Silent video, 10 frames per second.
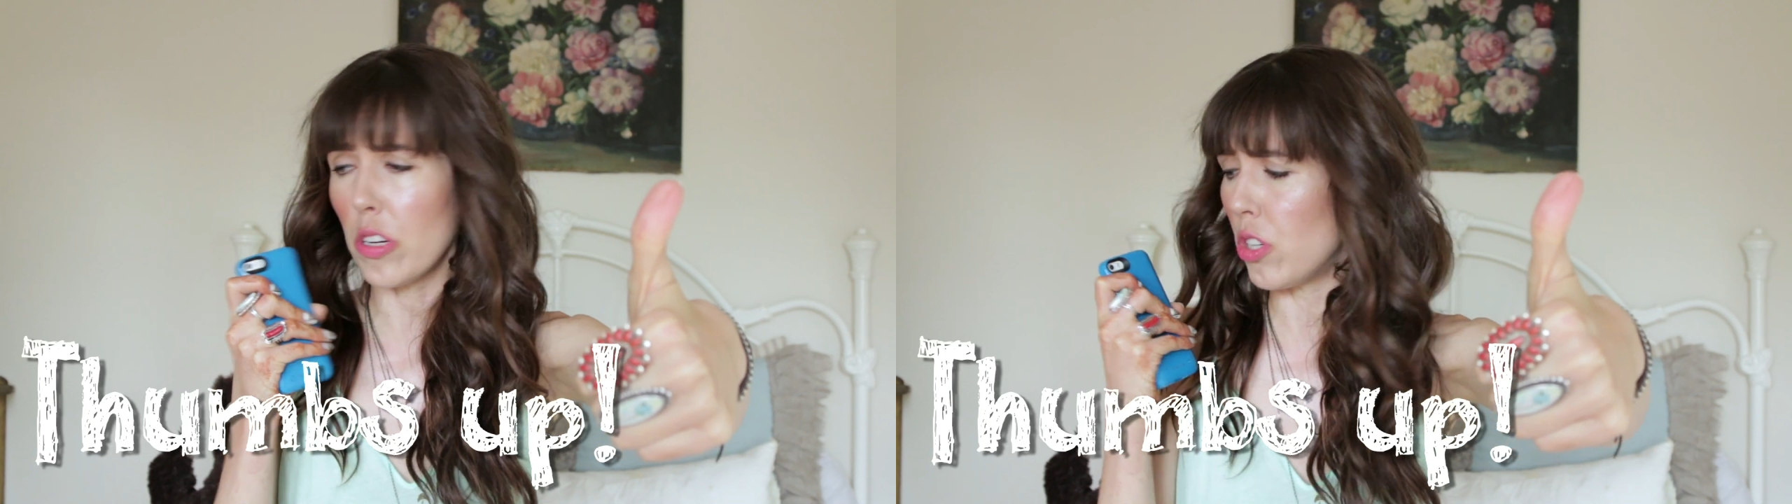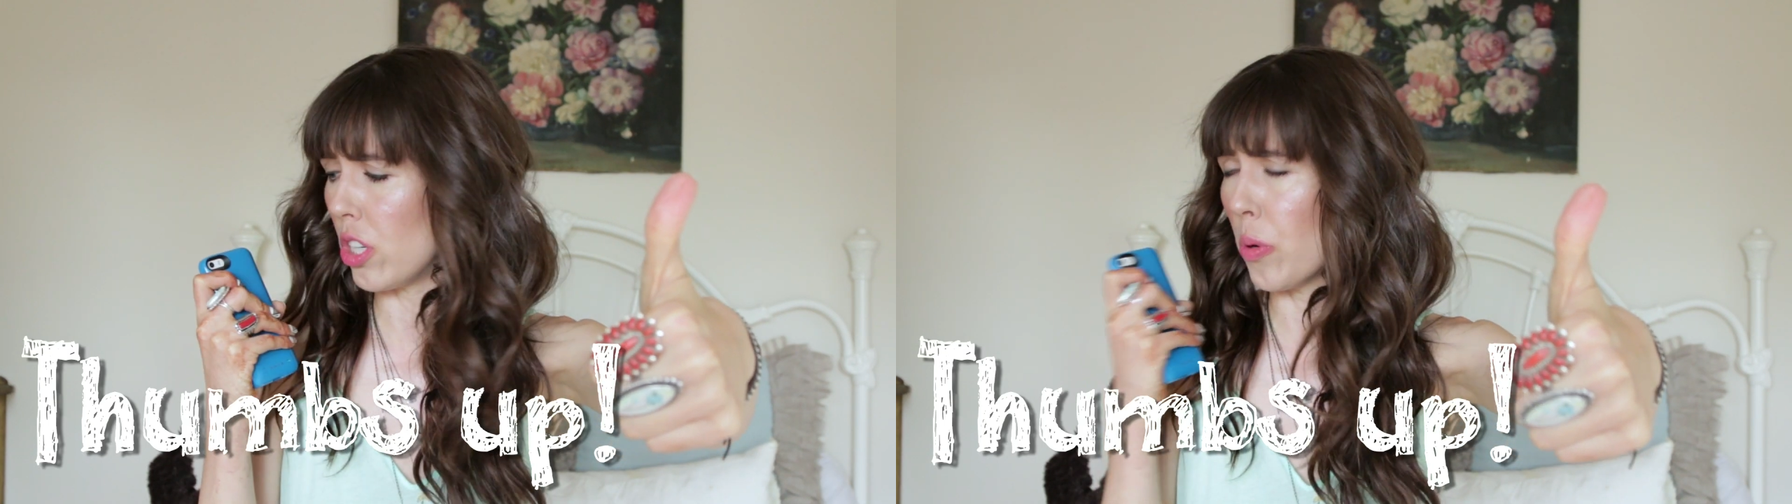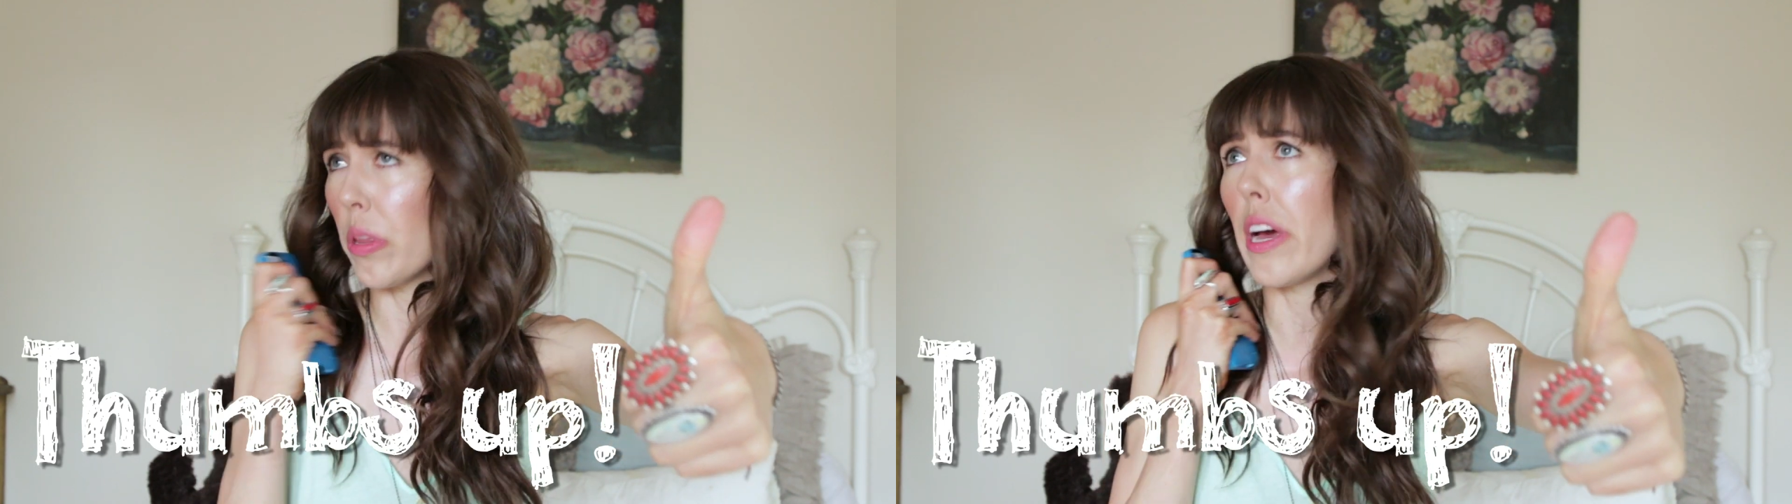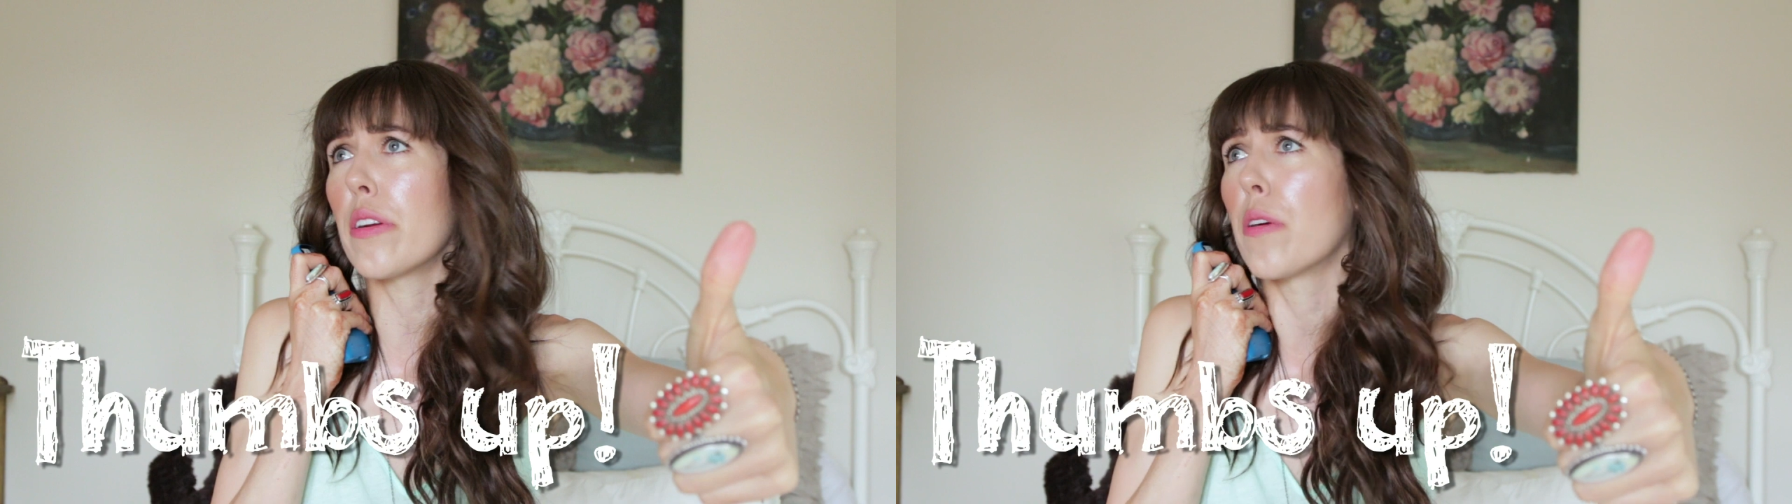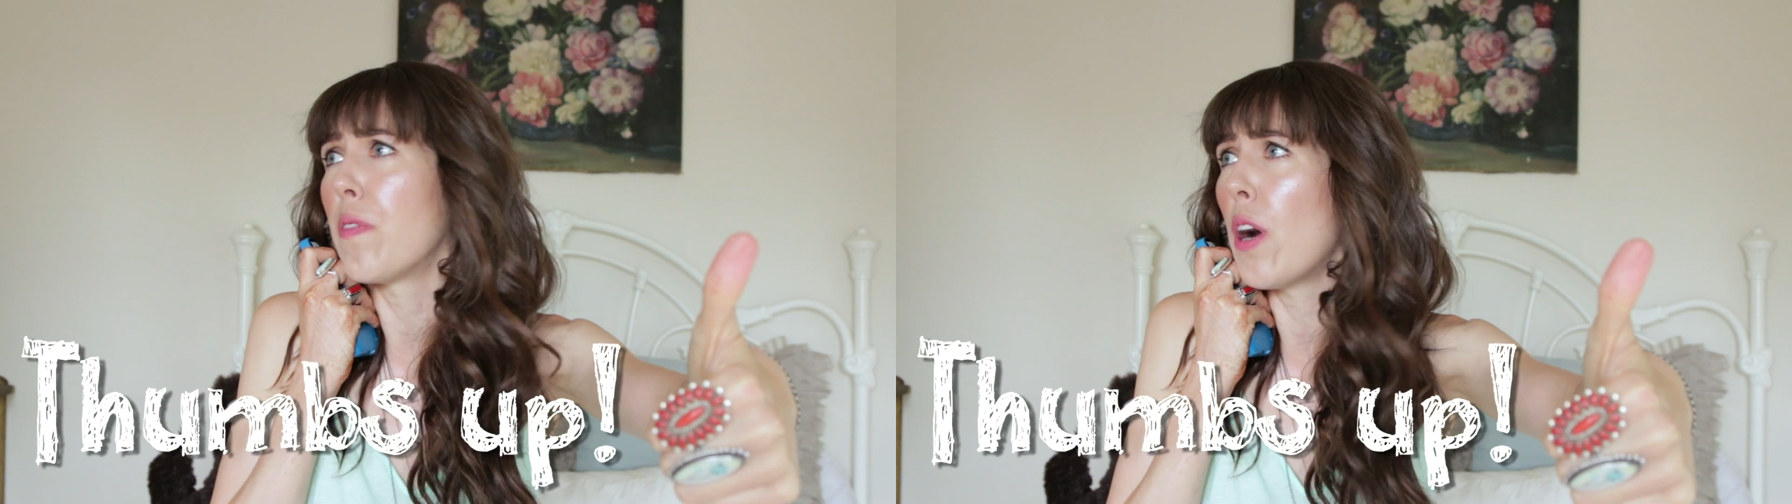you do
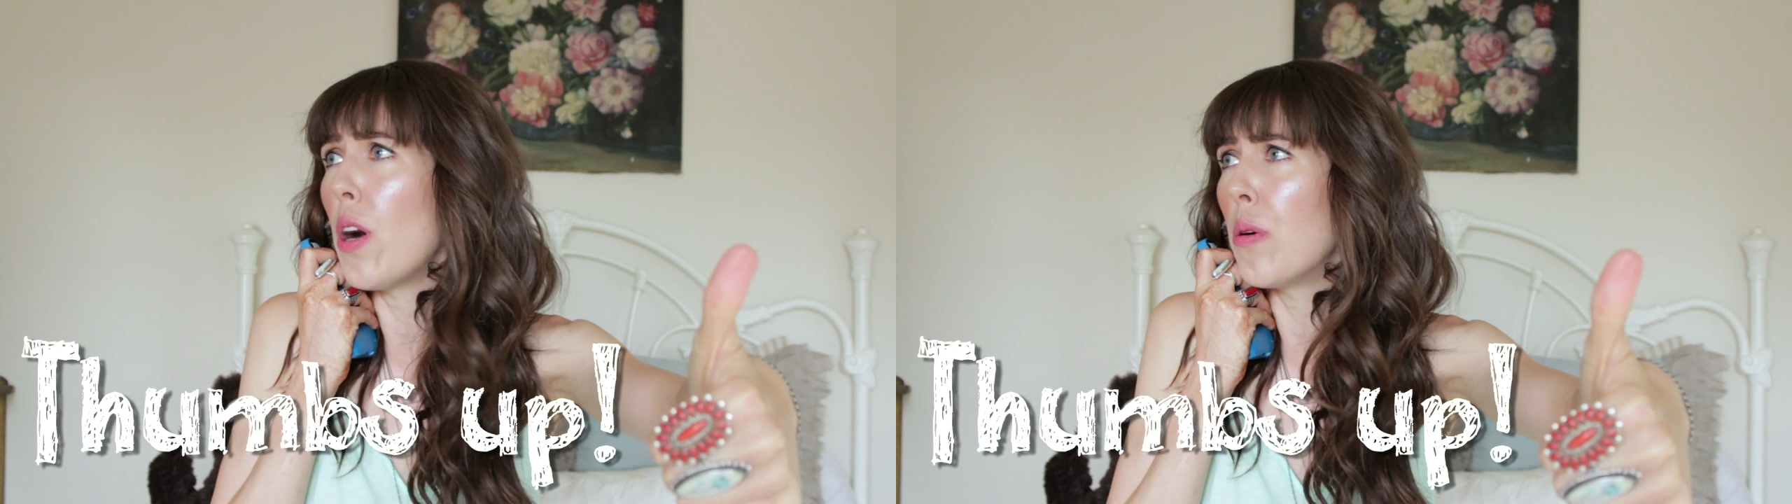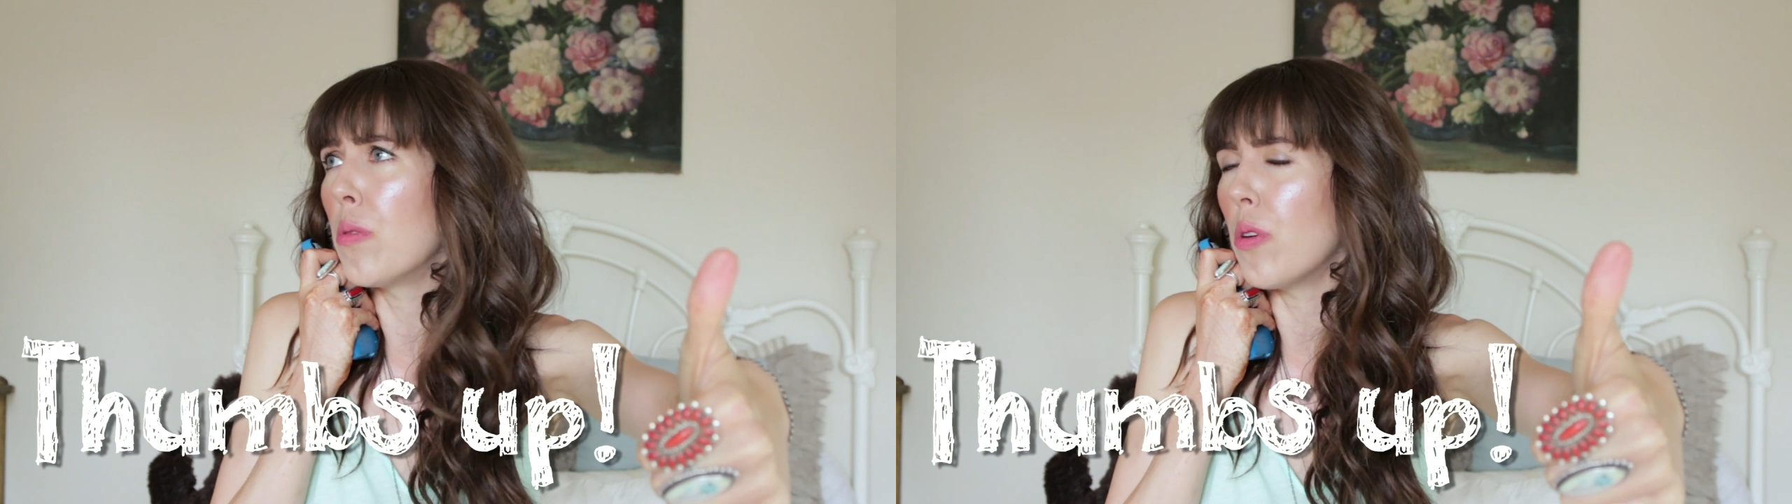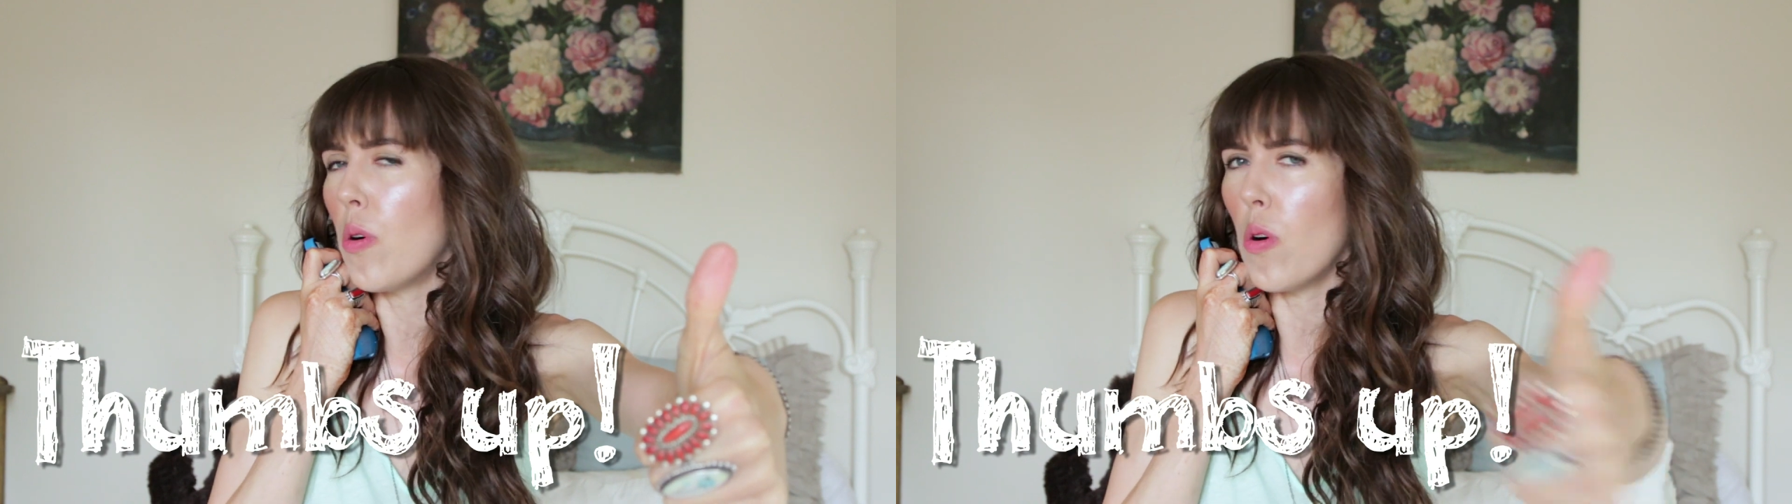without your phone